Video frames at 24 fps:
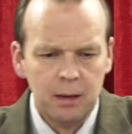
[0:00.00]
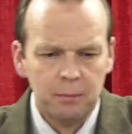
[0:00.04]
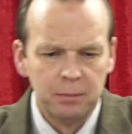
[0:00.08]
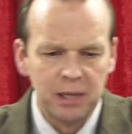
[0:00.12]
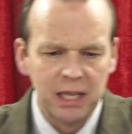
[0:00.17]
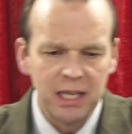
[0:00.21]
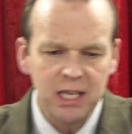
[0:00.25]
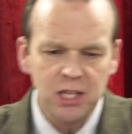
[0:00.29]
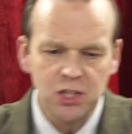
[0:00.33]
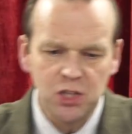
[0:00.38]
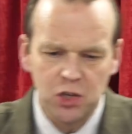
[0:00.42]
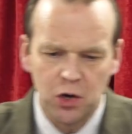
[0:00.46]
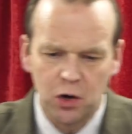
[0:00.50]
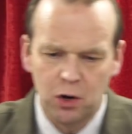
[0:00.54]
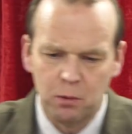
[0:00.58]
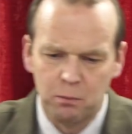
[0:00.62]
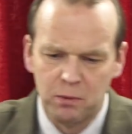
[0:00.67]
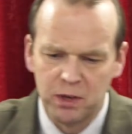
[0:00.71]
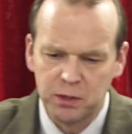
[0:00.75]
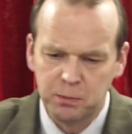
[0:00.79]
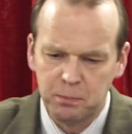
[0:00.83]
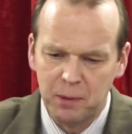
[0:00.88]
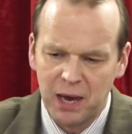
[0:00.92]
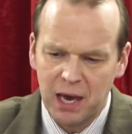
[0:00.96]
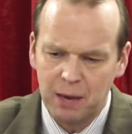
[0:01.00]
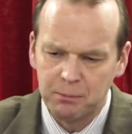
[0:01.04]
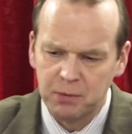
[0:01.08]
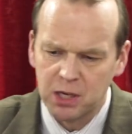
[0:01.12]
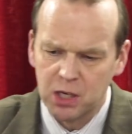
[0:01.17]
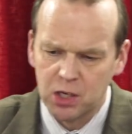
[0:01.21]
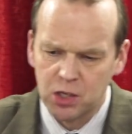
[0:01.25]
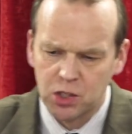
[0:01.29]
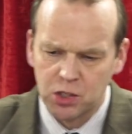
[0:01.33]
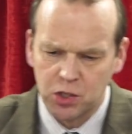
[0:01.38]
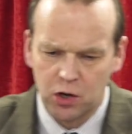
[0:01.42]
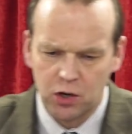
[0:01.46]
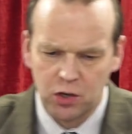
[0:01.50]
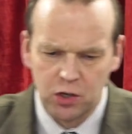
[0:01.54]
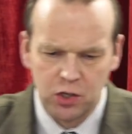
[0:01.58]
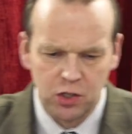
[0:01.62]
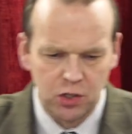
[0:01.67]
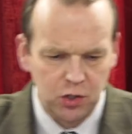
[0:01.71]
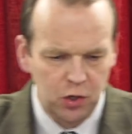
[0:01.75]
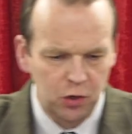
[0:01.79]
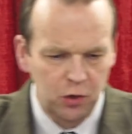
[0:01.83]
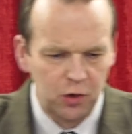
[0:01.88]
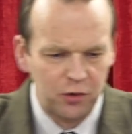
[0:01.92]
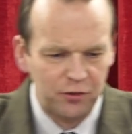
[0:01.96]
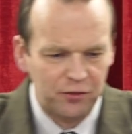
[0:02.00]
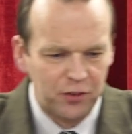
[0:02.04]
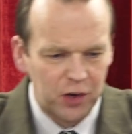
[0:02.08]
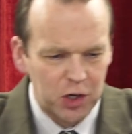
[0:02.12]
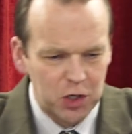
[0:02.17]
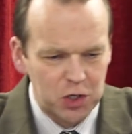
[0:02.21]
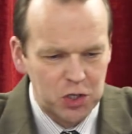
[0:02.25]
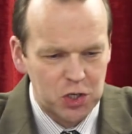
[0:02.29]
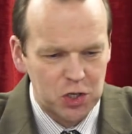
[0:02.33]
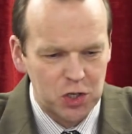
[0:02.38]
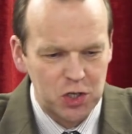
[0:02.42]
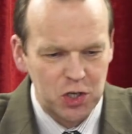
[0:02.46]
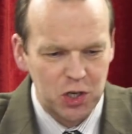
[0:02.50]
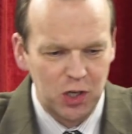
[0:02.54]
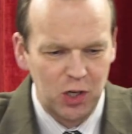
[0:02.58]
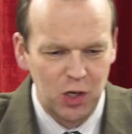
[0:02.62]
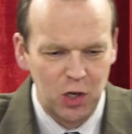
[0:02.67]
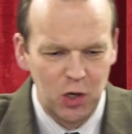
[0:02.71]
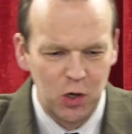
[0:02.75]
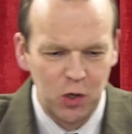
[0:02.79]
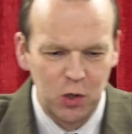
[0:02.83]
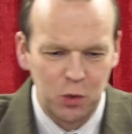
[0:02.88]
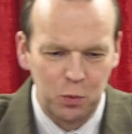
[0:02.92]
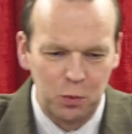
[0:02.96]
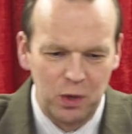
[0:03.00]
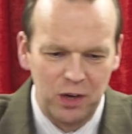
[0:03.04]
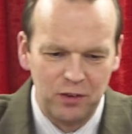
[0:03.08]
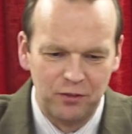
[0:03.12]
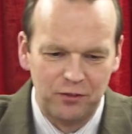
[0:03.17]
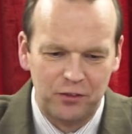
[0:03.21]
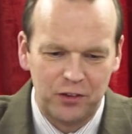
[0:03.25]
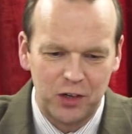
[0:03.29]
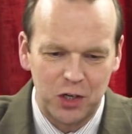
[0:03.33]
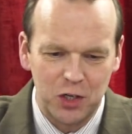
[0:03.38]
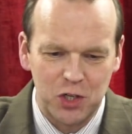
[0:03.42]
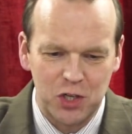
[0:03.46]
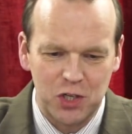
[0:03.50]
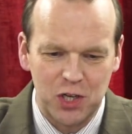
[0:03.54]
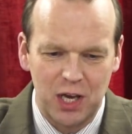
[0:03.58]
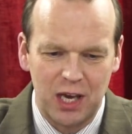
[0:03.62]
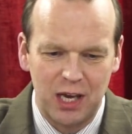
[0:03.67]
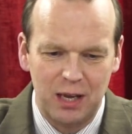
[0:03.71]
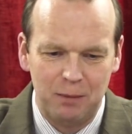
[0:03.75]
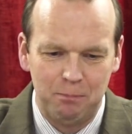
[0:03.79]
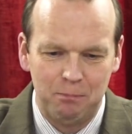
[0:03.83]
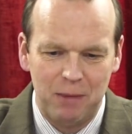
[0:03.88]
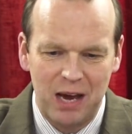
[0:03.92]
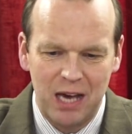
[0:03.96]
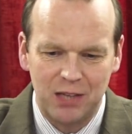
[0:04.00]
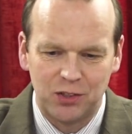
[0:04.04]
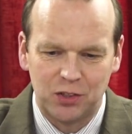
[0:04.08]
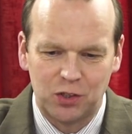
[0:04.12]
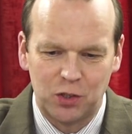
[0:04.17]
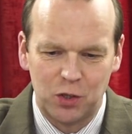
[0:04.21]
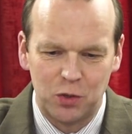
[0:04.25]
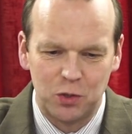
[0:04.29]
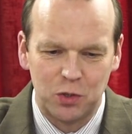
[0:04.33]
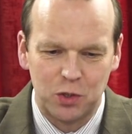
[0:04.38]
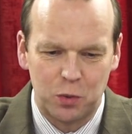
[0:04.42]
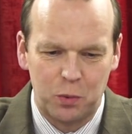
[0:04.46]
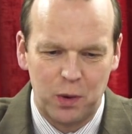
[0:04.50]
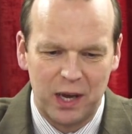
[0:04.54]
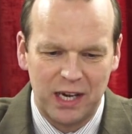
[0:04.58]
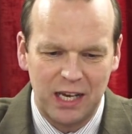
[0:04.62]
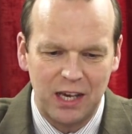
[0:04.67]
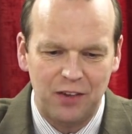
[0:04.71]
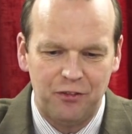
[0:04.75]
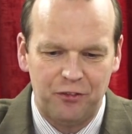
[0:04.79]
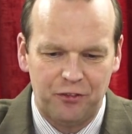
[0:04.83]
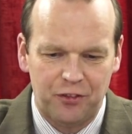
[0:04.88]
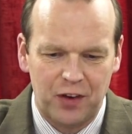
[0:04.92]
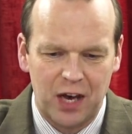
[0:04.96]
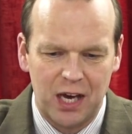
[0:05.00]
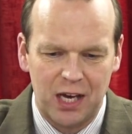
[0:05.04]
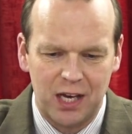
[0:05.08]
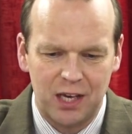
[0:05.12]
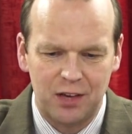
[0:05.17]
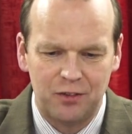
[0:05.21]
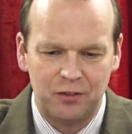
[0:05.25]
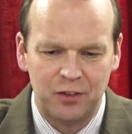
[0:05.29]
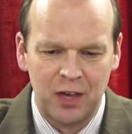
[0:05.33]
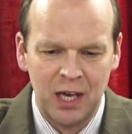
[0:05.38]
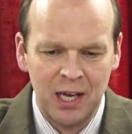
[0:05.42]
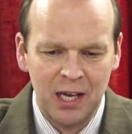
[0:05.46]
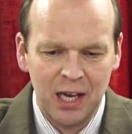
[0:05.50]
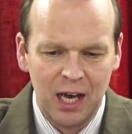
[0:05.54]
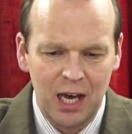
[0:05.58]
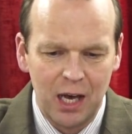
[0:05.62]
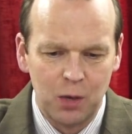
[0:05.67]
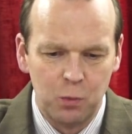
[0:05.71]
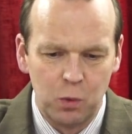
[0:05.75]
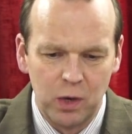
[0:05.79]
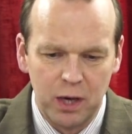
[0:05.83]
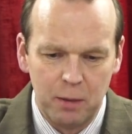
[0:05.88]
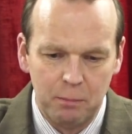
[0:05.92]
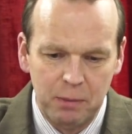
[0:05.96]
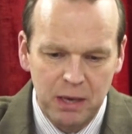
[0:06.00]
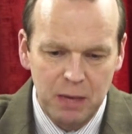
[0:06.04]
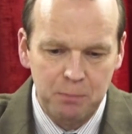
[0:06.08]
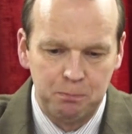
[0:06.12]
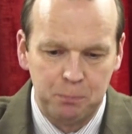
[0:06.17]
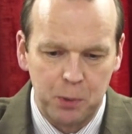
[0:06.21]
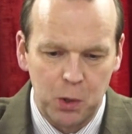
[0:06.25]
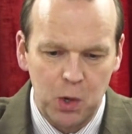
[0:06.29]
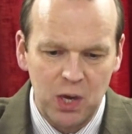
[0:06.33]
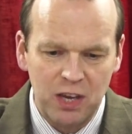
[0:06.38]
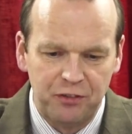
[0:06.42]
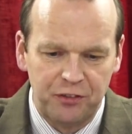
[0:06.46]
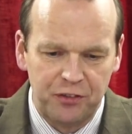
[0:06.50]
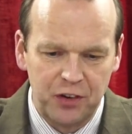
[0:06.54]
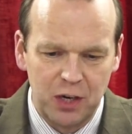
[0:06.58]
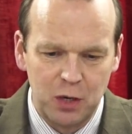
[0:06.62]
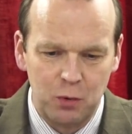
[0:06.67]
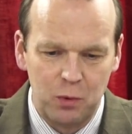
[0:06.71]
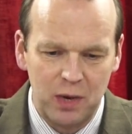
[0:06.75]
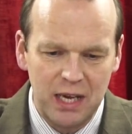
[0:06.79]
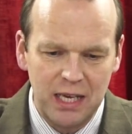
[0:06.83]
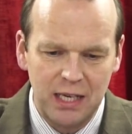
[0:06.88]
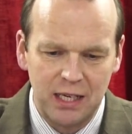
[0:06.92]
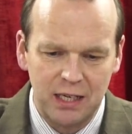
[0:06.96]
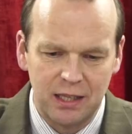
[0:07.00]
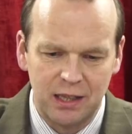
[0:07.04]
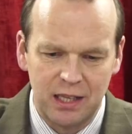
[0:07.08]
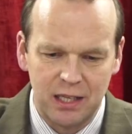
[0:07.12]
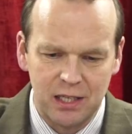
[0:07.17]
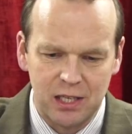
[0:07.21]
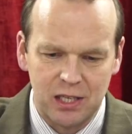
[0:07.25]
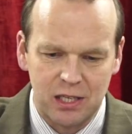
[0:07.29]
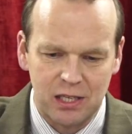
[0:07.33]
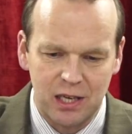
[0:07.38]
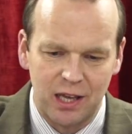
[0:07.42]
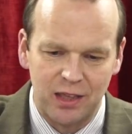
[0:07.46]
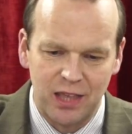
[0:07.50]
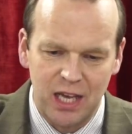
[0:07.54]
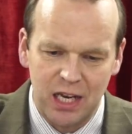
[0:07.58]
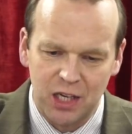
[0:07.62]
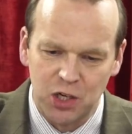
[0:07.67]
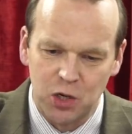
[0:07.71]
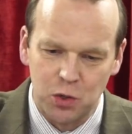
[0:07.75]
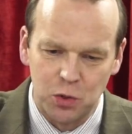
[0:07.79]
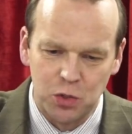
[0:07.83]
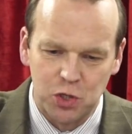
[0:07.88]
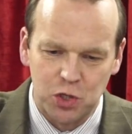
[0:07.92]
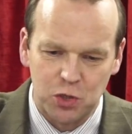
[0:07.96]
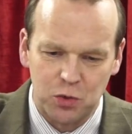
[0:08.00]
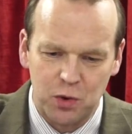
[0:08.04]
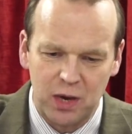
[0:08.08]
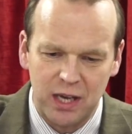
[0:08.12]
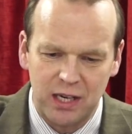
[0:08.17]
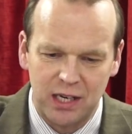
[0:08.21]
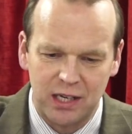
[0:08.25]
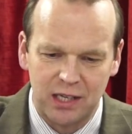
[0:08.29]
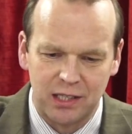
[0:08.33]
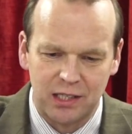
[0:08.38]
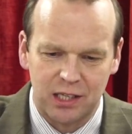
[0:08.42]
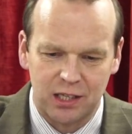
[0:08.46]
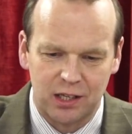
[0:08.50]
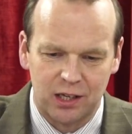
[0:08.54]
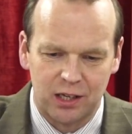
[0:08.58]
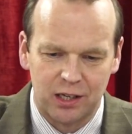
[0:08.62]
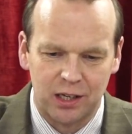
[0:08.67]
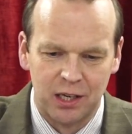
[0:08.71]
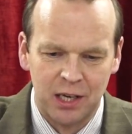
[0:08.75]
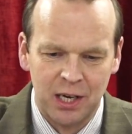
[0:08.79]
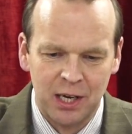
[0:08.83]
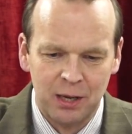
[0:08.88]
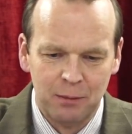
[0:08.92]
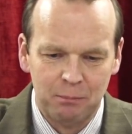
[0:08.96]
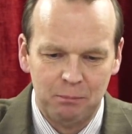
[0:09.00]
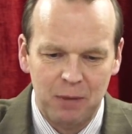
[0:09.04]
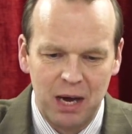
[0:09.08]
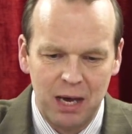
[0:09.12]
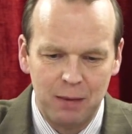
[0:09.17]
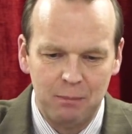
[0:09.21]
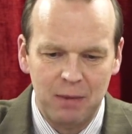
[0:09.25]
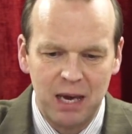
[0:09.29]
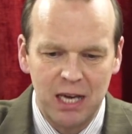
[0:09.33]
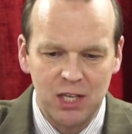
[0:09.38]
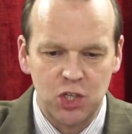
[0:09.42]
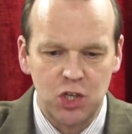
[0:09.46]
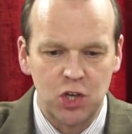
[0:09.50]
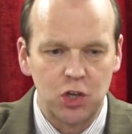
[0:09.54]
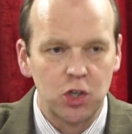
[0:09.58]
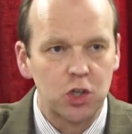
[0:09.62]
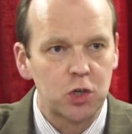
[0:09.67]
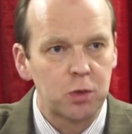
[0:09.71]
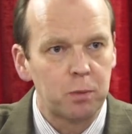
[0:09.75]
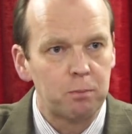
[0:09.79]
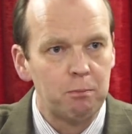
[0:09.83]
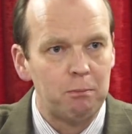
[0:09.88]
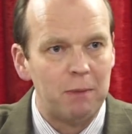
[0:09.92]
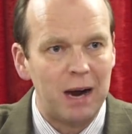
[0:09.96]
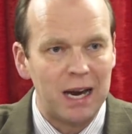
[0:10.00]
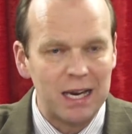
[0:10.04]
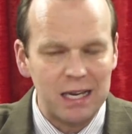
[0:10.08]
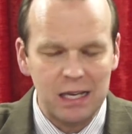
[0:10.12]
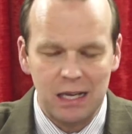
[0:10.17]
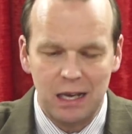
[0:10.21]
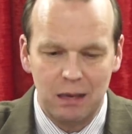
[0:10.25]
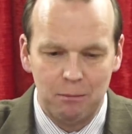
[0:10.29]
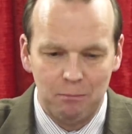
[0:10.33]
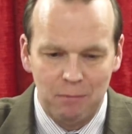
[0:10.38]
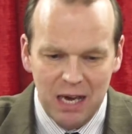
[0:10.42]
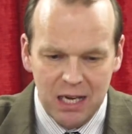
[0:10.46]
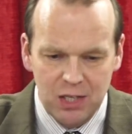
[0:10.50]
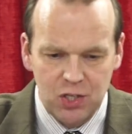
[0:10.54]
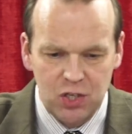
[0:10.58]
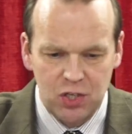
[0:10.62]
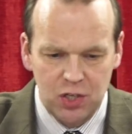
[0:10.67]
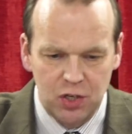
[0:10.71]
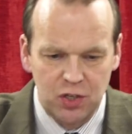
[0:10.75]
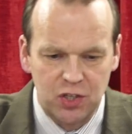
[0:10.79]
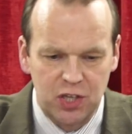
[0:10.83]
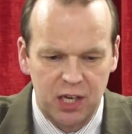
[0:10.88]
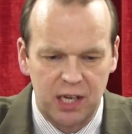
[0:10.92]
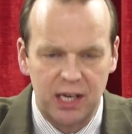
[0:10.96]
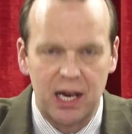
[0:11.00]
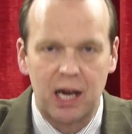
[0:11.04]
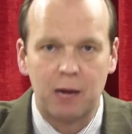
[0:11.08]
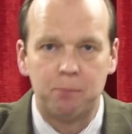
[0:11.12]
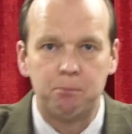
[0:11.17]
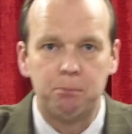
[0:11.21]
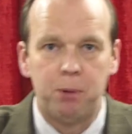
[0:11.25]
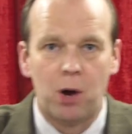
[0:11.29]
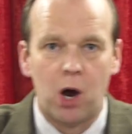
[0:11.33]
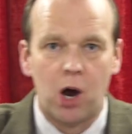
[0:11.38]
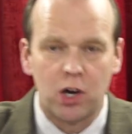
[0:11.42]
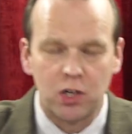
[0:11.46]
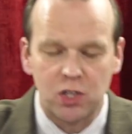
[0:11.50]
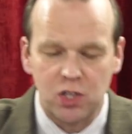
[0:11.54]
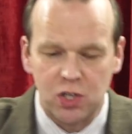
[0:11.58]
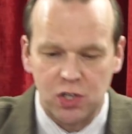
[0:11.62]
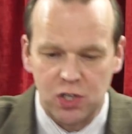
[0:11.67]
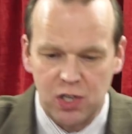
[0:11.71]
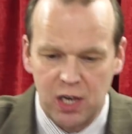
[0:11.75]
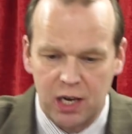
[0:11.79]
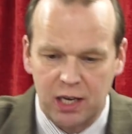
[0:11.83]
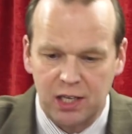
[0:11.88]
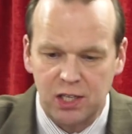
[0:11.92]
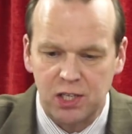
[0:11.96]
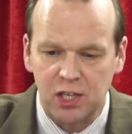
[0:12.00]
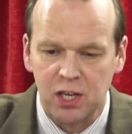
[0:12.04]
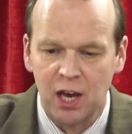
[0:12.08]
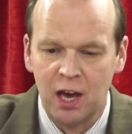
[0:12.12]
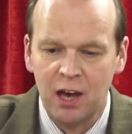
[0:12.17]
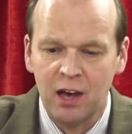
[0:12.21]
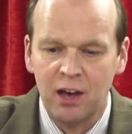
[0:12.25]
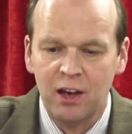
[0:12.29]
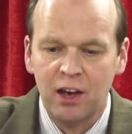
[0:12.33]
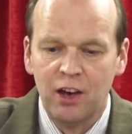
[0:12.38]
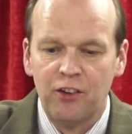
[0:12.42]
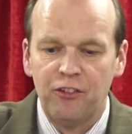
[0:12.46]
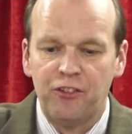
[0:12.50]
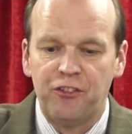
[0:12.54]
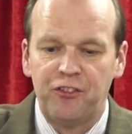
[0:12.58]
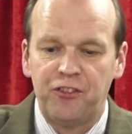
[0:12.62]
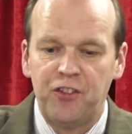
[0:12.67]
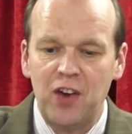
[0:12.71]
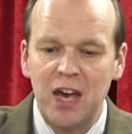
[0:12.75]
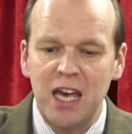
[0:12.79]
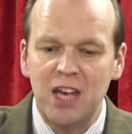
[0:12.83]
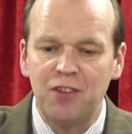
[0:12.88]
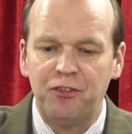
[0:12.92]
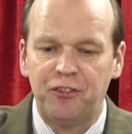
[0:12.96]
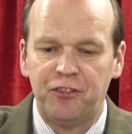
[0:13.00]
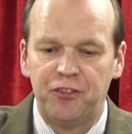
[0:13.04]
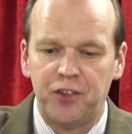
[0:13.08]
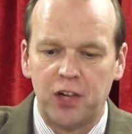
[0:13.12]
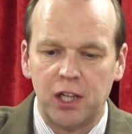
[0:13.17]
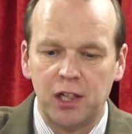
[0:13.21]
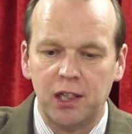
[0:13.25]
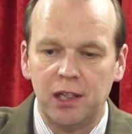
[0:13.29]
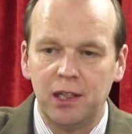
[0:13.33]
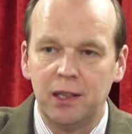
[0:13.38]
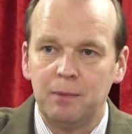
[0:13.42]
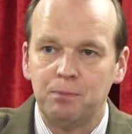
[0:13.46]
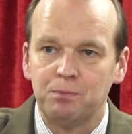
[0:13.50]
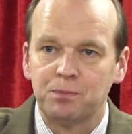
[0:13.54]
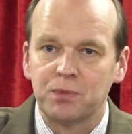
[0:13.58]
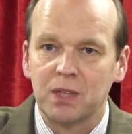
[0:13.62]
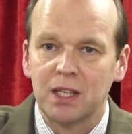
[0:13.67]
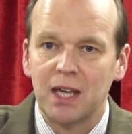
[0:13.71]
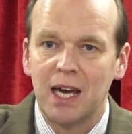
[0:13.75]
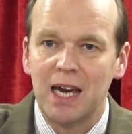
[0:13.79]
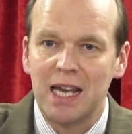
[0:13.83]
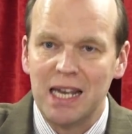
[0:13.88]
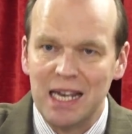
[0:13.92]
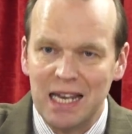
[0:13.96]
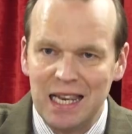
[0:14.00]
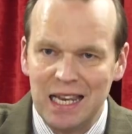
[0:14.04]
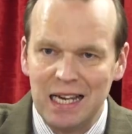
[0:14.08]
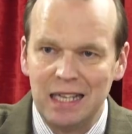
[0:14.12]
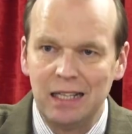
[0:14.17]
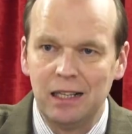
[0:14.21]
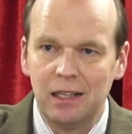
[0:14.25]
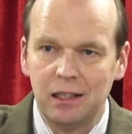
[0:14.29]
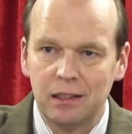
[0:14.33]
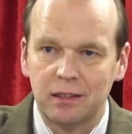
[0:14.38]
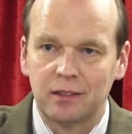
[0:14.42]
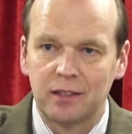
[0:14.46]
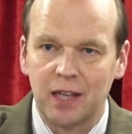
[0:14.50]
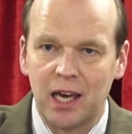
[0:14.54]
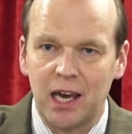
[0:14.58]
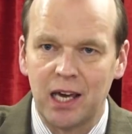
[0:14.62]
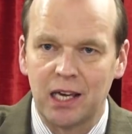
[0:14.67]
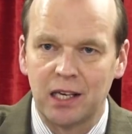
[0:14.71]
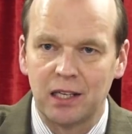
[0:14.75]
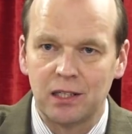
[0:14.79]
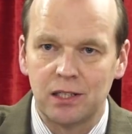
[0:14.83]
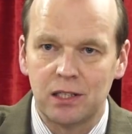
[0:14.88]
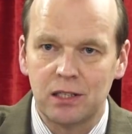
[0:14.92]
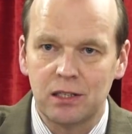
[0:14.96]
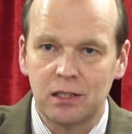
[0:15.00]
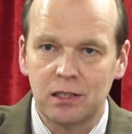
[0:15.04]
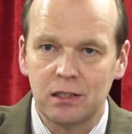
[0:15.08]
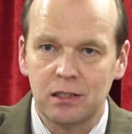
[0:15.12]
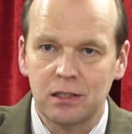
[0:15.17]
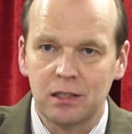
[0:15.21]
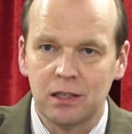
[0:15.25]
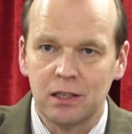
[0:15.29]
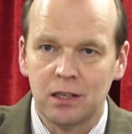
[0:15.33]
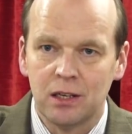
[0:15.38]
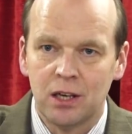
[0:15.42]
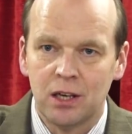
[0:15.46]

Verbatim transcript: Please turn with me. I'm going to turn to two verses in Luke, one verse in Matthew 25. I want to be brief in reading this and then go straight into my message. My message tonight, part six faithful in little things.